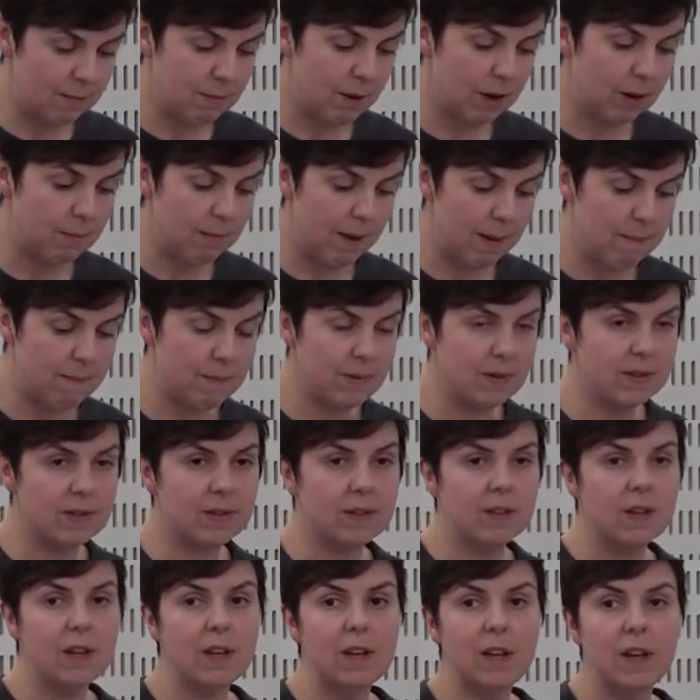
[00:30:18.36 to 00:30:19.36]
among
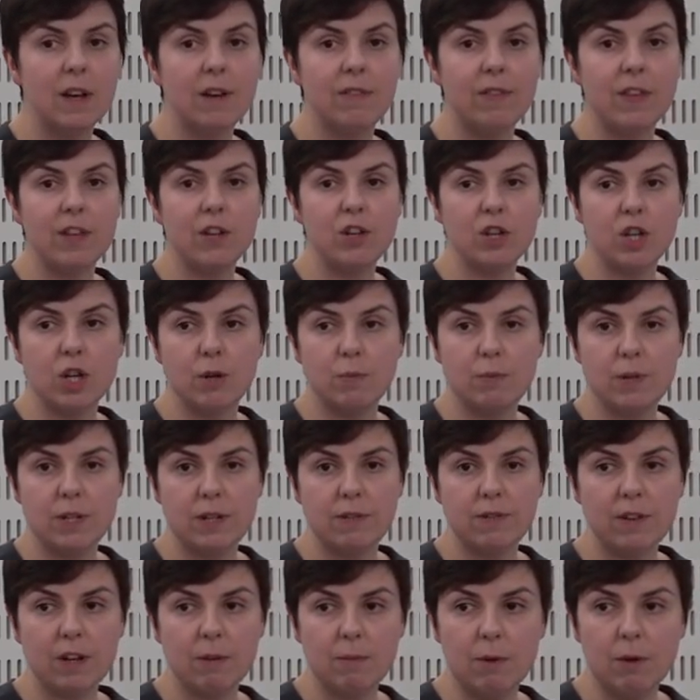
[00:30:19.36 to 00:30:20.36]
members of the
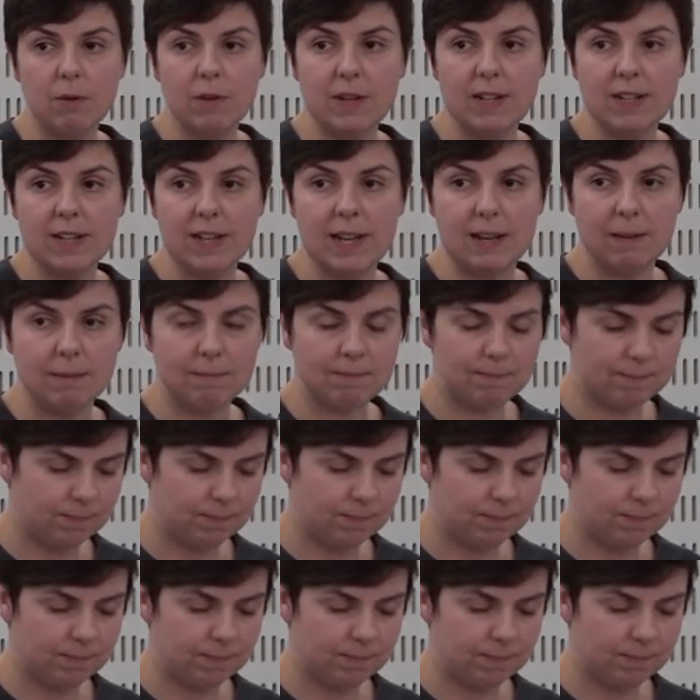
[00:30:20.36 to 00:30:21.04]
interpretive community.